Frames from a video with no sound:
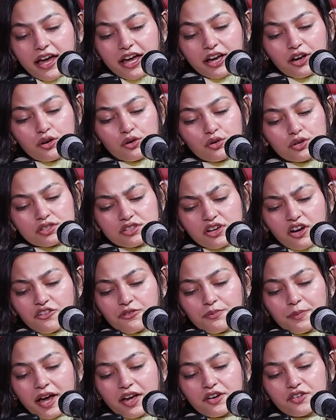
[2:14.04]
Echoes
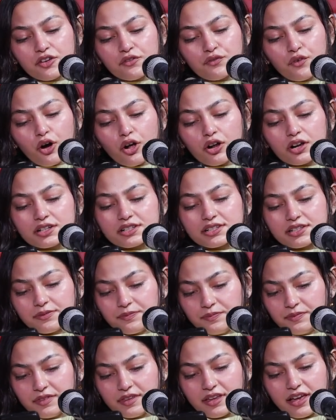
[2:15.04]
of my revolt.
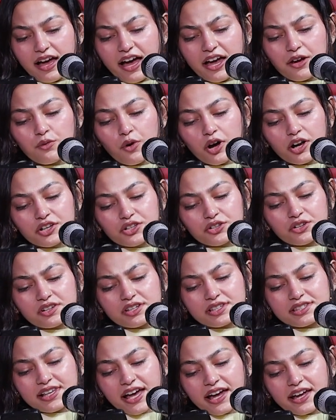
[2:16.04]
I want to
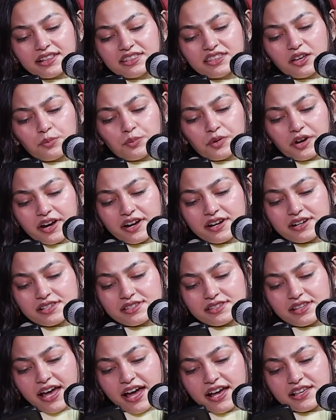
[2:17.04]
recite the
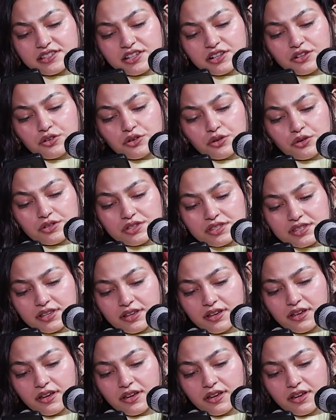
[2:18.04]
prayers as it goes.